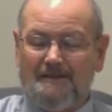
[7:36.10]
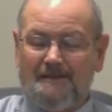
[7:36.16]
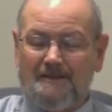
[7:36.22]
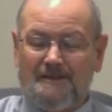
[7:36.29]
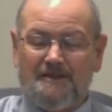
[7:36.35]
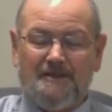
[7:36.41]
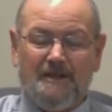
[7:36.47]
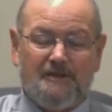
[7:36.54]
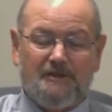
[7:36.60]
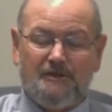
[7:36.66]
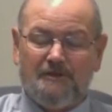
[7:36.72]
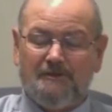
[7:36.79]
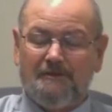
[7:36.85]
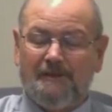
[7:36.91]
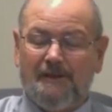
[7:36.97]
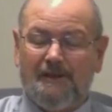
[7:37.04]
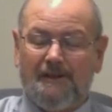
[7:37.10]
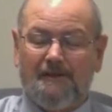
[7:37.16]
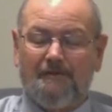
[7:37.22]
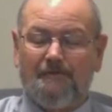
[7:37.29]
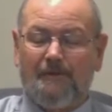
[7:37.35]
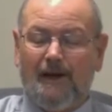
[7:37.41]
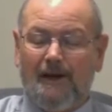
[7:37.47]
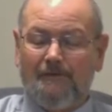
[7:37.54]
Succession
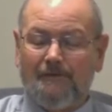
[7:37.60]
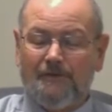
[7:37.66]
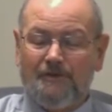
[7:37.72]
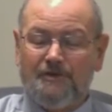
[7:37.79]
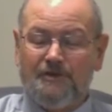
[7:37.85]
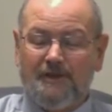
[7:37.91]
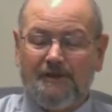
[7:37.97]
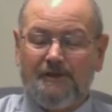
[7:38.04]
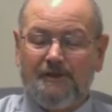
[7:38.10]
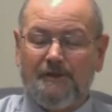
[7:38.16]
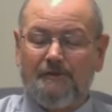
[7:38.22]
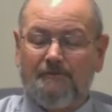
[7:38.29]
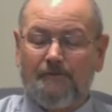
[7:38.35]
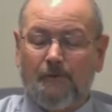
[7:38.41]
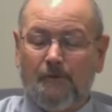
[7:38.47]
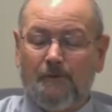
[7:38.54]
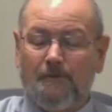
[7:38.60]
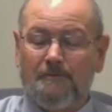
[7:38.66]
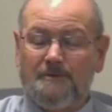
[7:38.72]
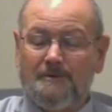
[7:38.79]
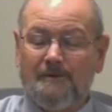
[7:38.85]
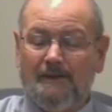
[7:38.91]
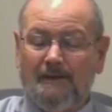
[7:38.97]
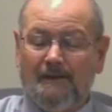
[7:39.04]
of Vav consecutive
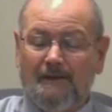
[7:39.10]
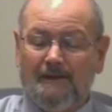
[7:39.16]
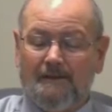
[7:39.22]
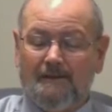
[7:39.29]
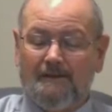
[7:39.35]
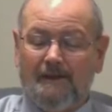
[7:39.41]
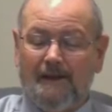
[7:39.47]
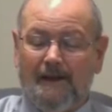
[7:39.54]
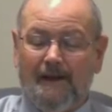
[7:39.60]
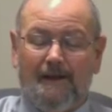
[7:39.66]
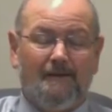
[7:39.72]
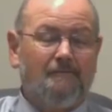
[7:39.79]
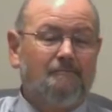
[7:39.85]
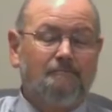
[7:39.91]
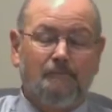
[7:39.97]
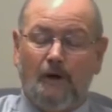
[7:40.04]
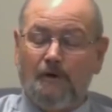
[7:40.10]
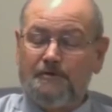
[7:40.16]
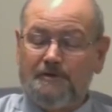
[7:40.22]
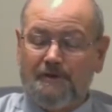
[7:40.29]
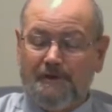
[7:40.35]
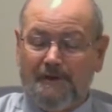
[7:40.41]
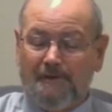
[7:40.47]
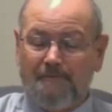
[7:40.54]
forms, most
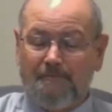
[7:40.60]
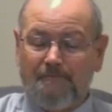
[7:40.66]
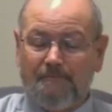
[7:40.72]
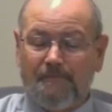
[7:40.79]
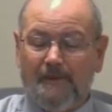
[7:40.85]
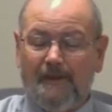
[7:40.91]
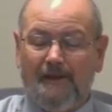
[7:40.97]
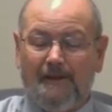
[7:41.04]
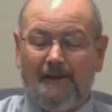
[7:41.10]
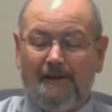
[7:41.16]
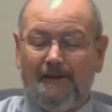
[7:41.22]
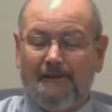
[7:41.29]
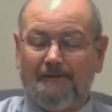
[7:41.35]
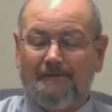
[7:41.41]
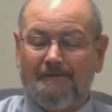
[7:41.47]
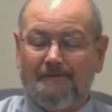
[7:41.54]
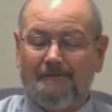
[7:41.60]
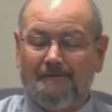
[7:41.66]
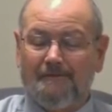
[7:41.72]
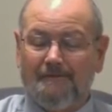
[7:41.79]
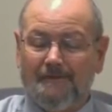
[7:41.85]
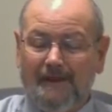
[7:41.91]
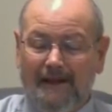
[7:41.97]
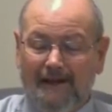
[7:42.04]
of them
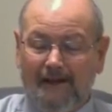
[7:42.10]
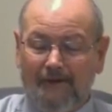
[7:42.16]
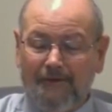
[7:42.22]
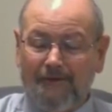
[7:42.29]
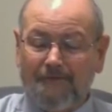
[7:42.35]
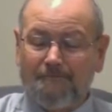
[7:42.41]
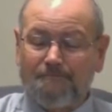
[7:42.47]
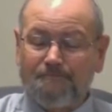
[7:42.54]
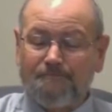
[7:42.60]
cows,